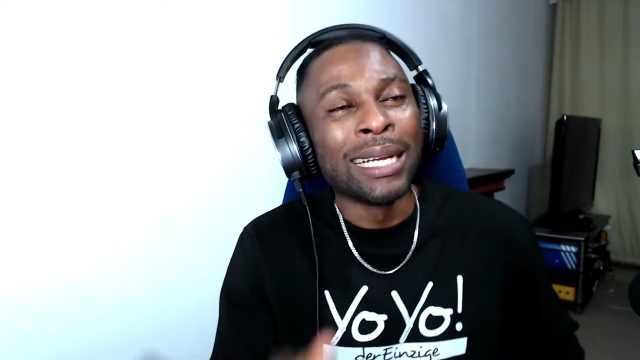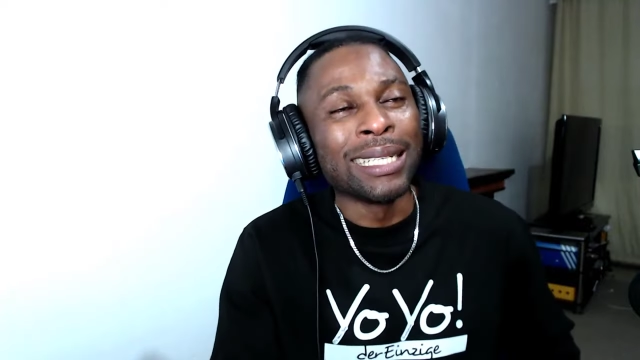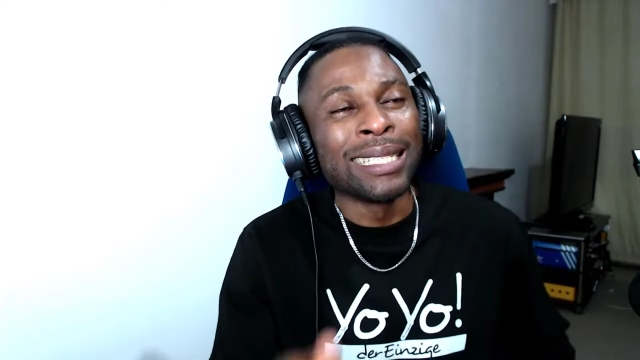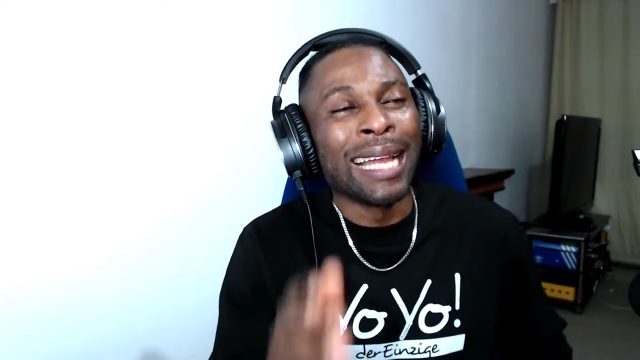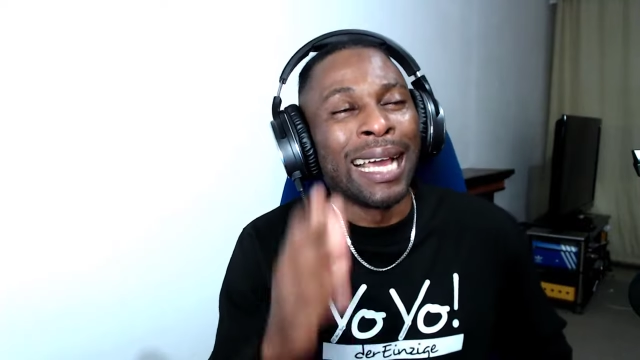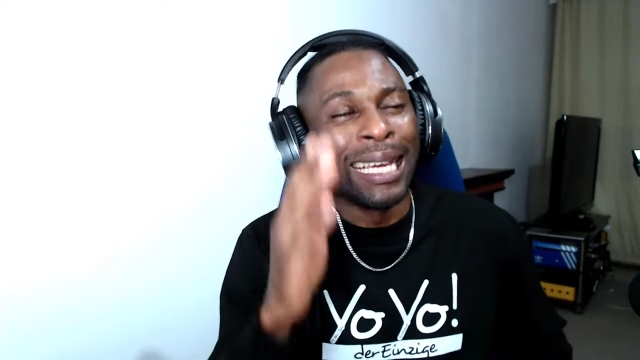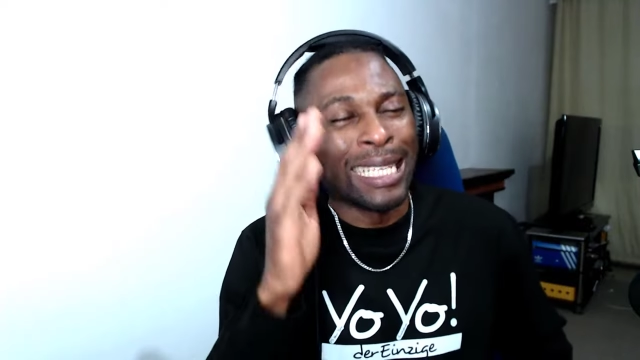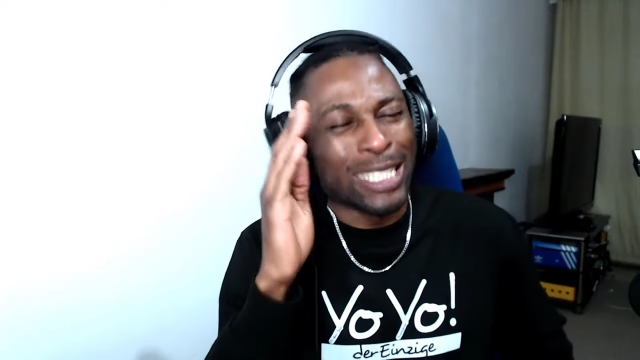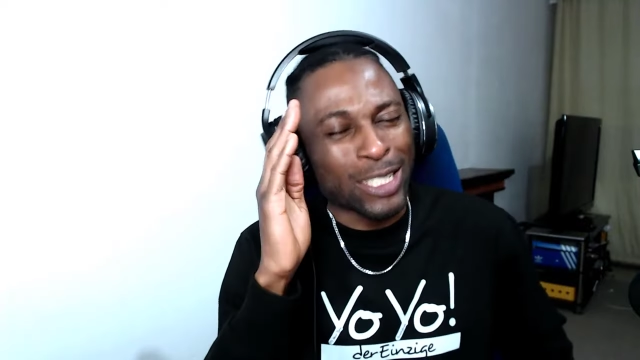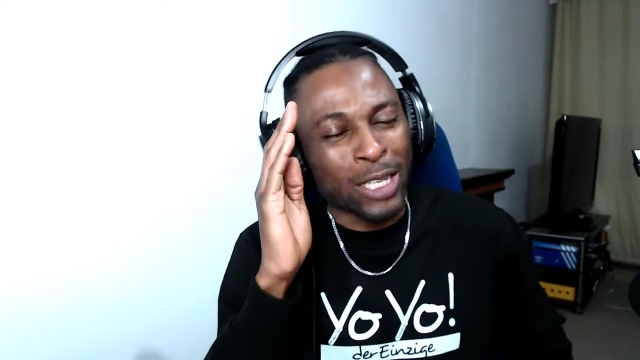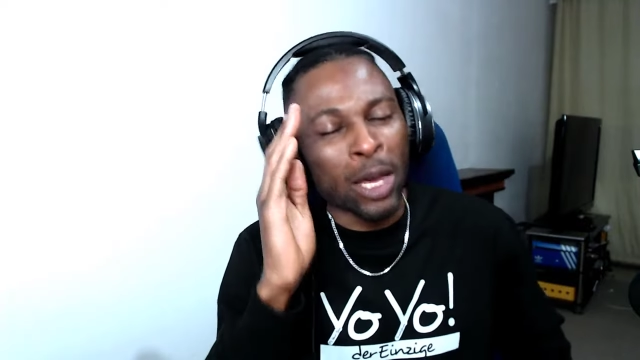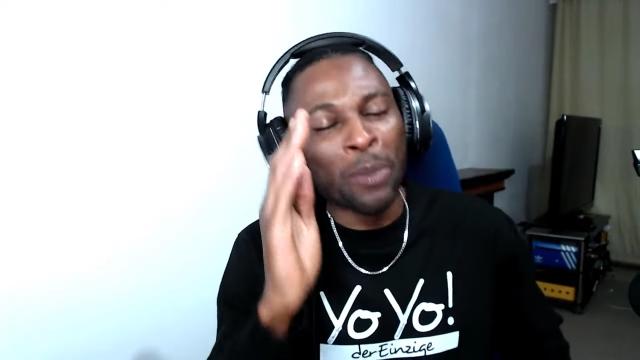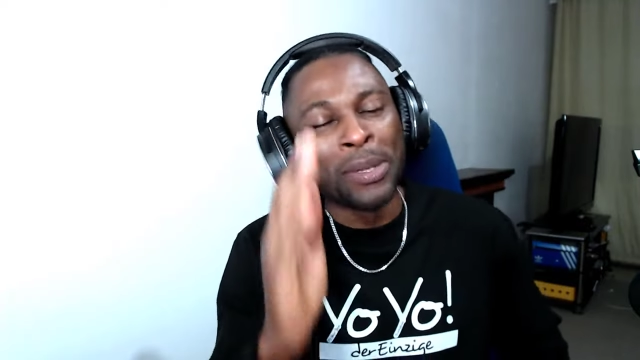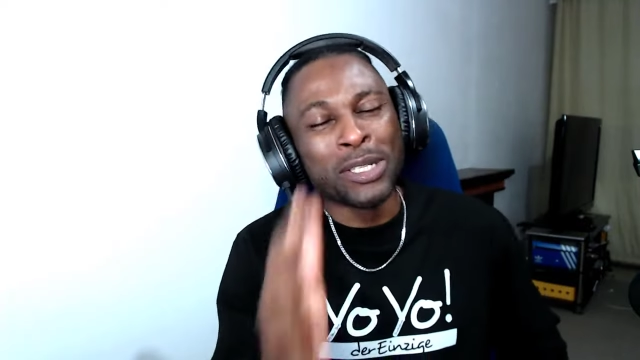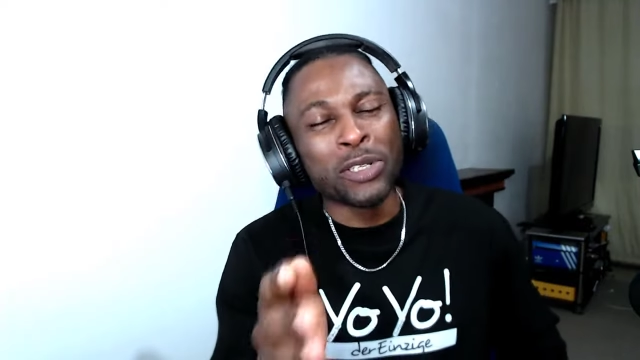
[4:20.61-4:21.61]
Like, his
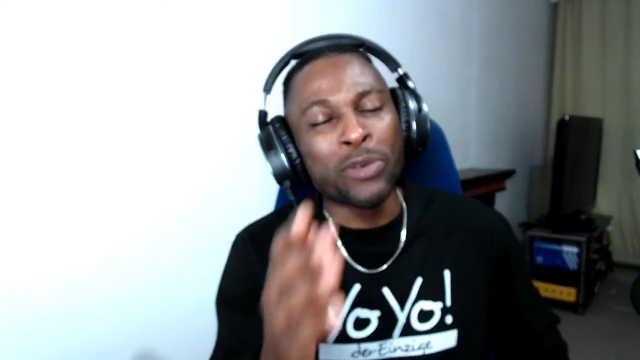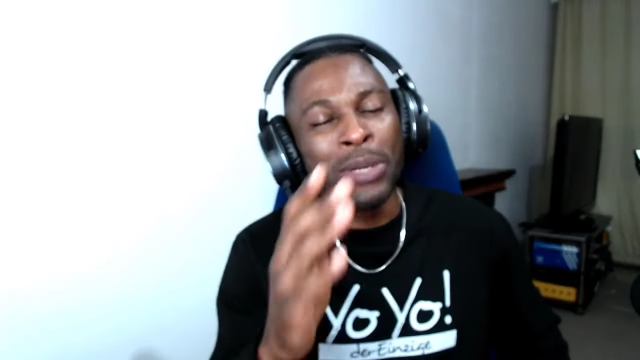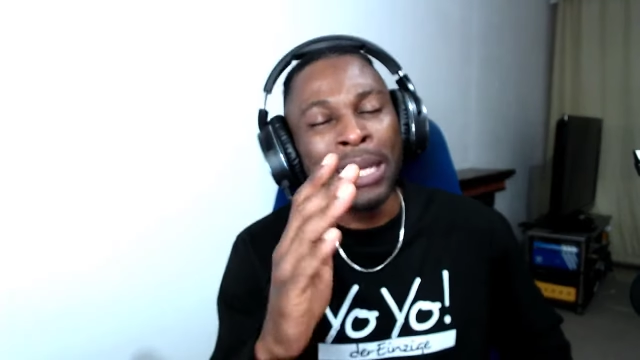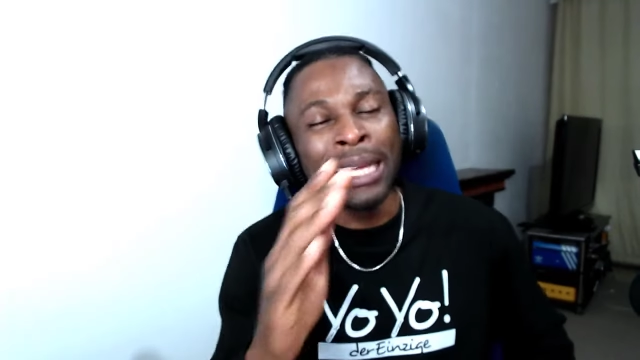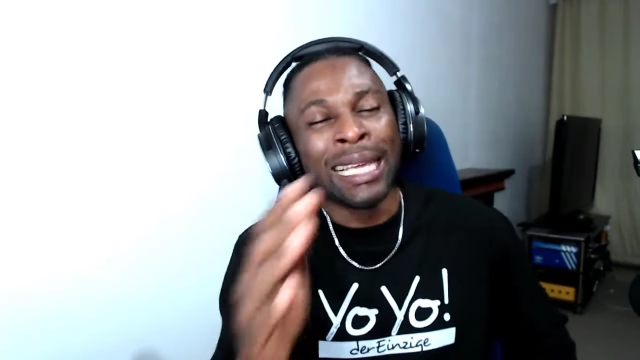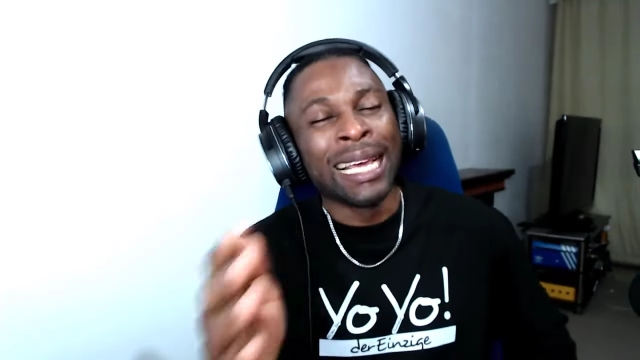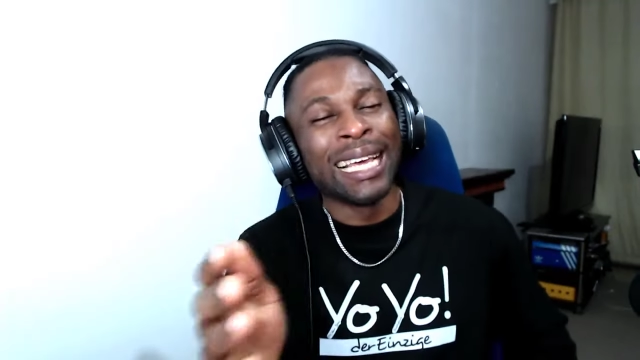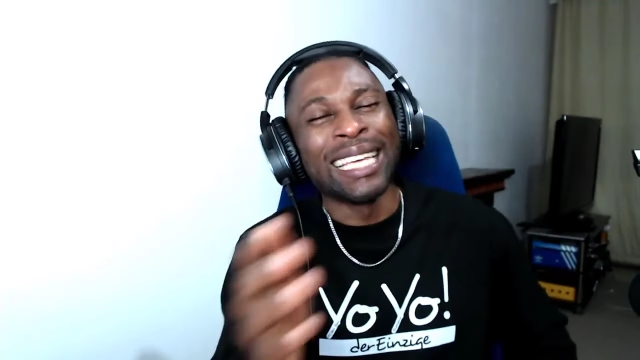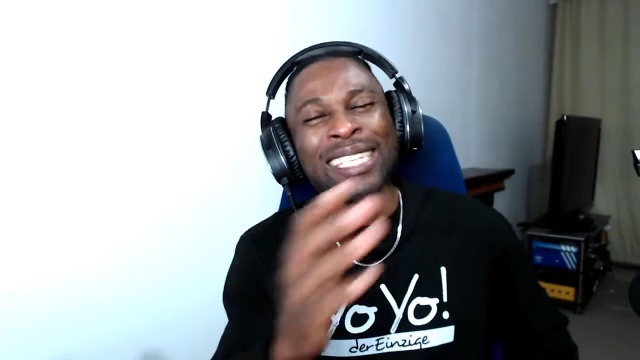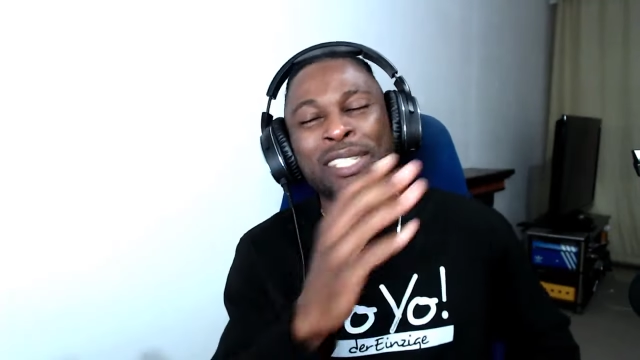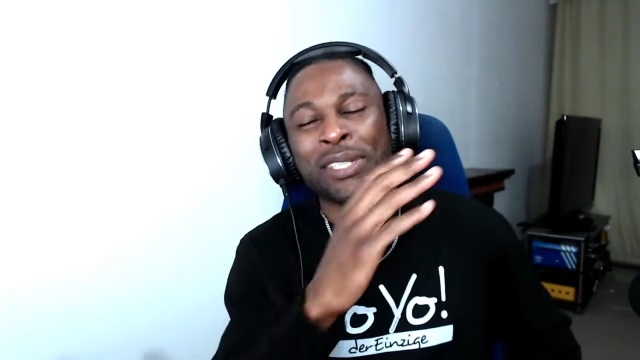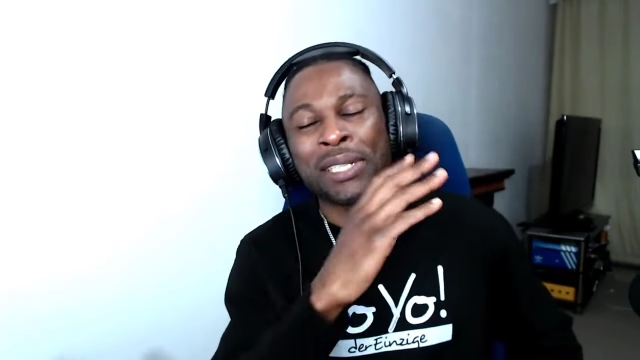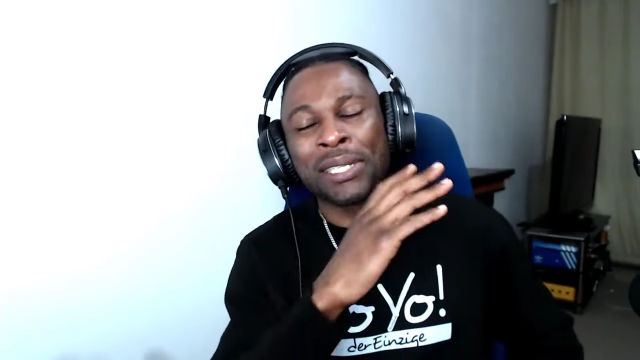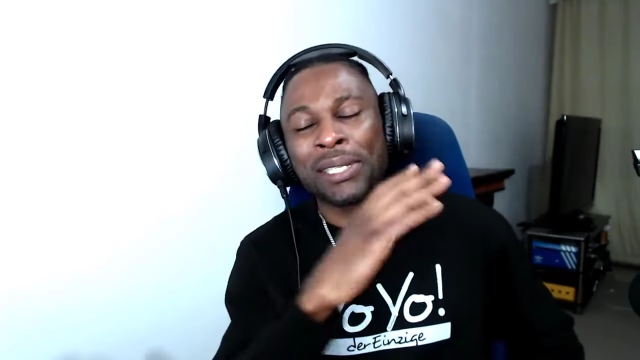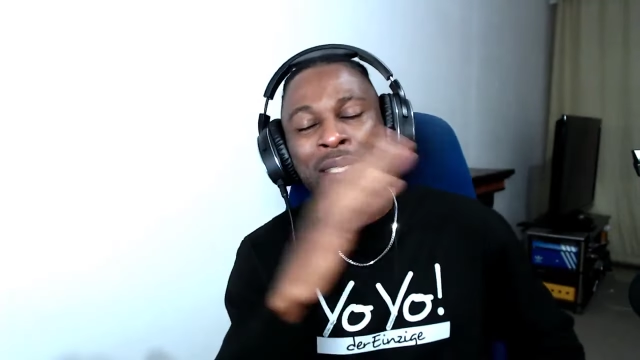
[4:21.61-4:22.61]
commentary is
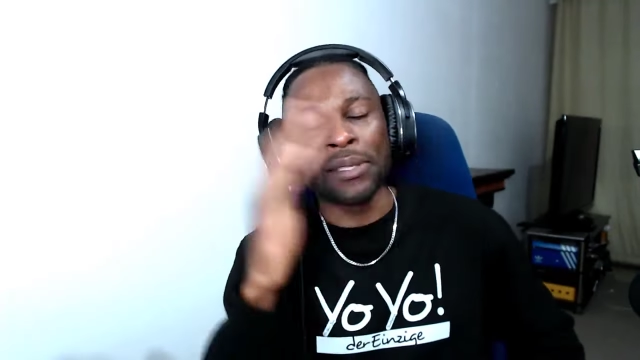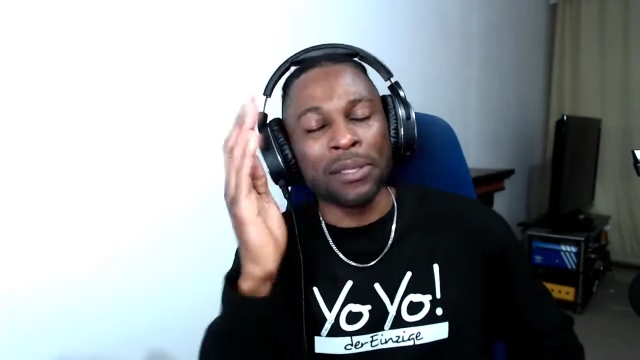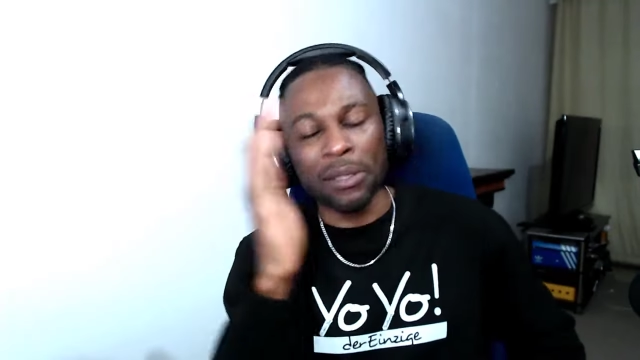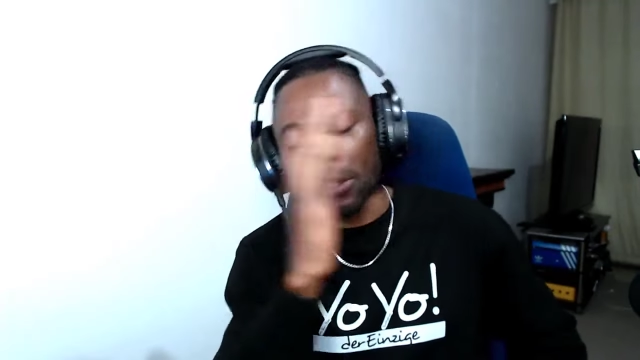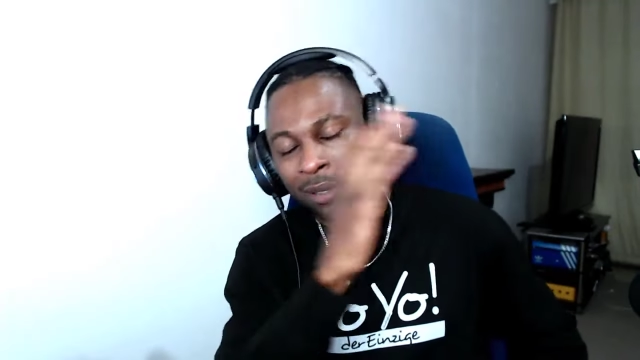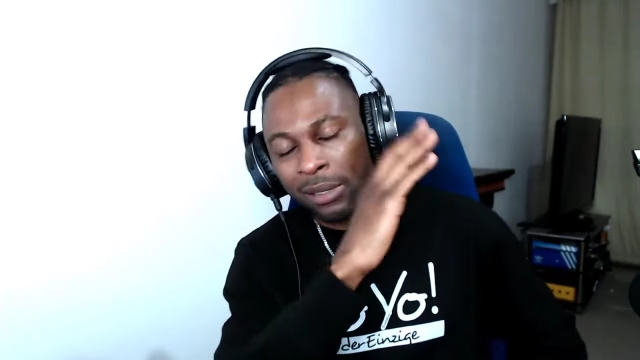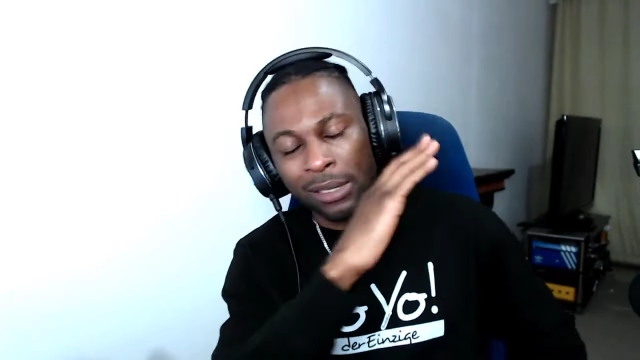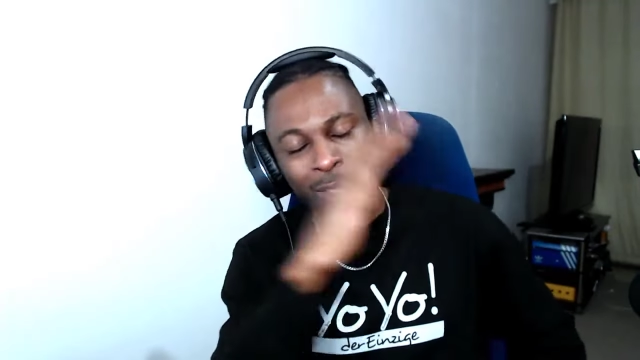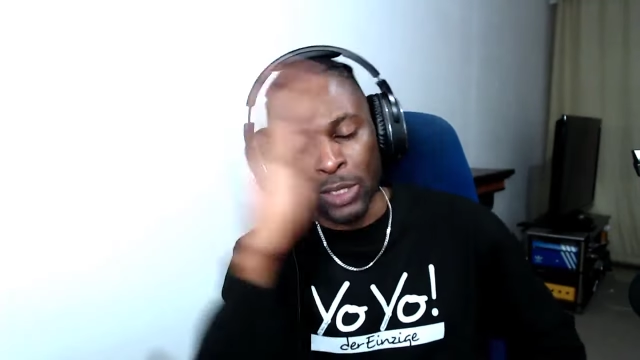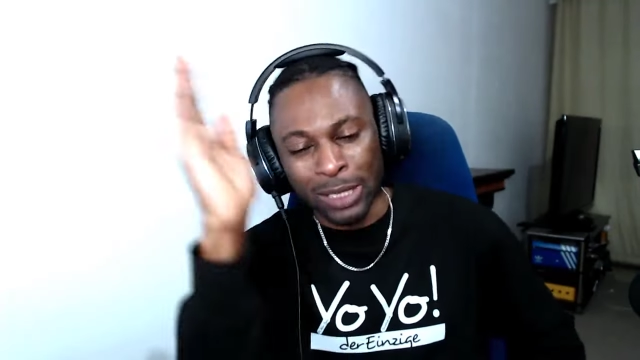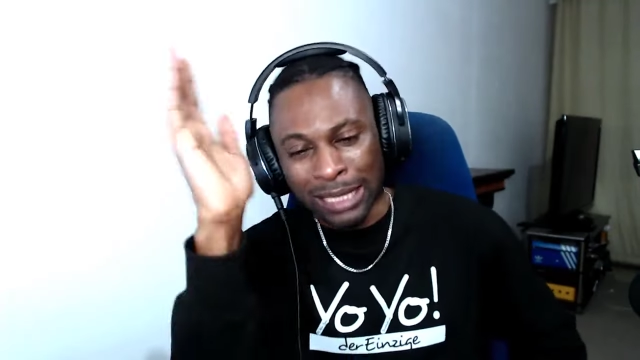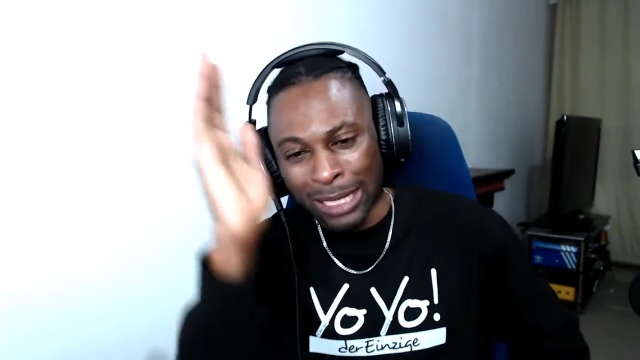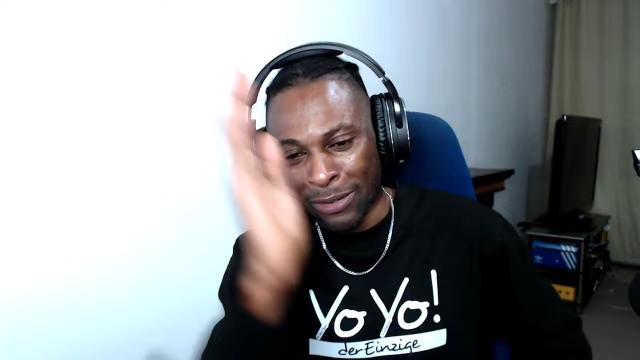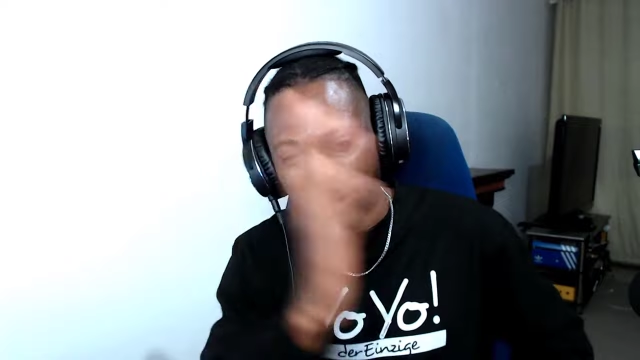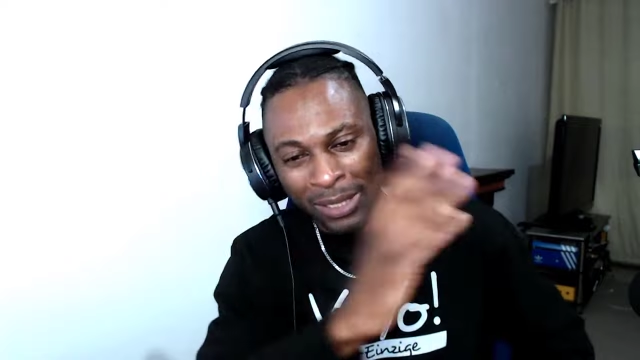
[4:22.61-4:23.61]
just
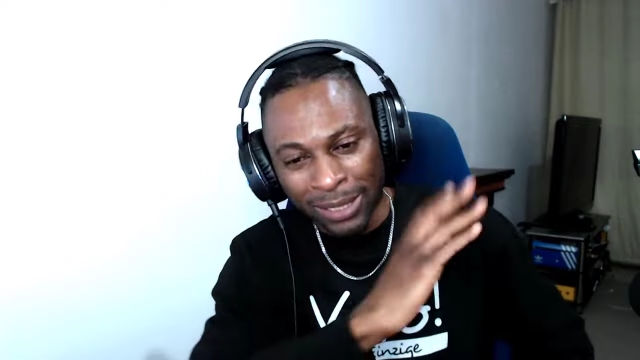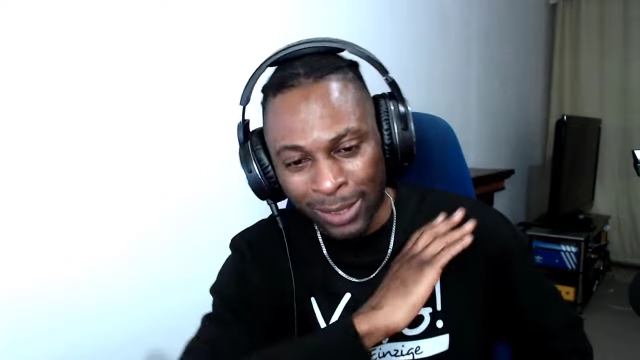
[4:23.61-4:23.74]
leave it.